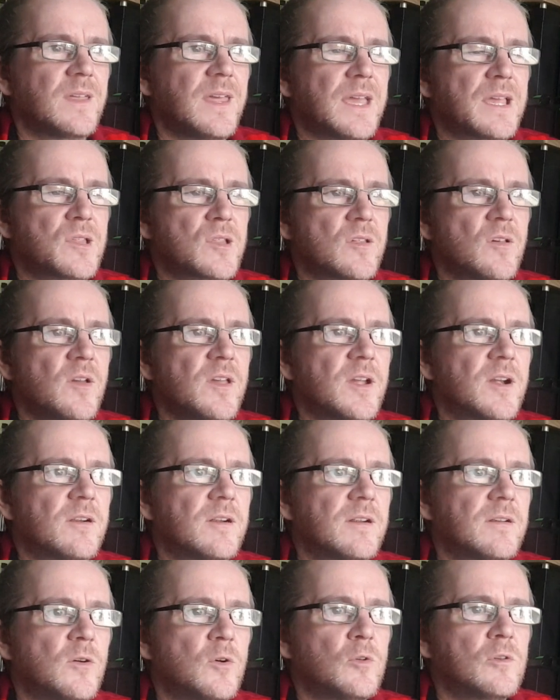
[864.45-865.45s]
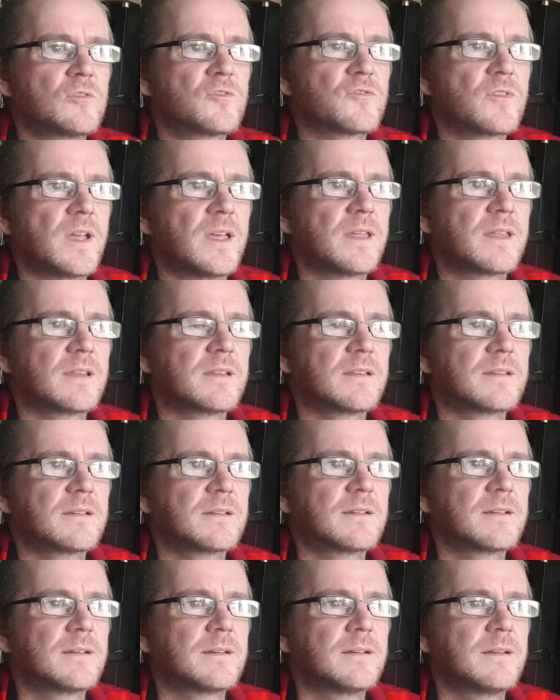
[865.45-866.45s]
Exciter, Ultra,
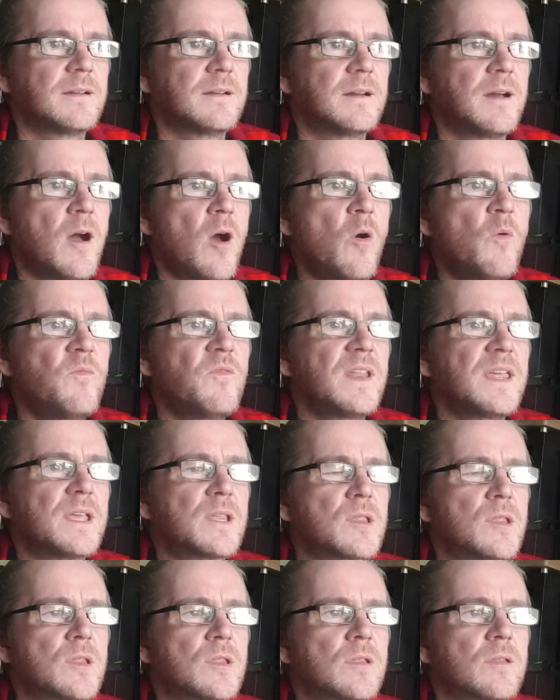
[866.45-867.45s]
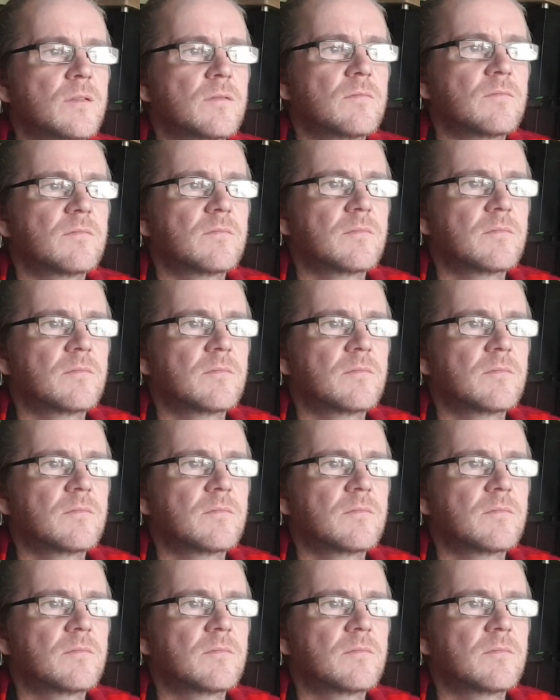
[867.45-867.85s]
hopefully it's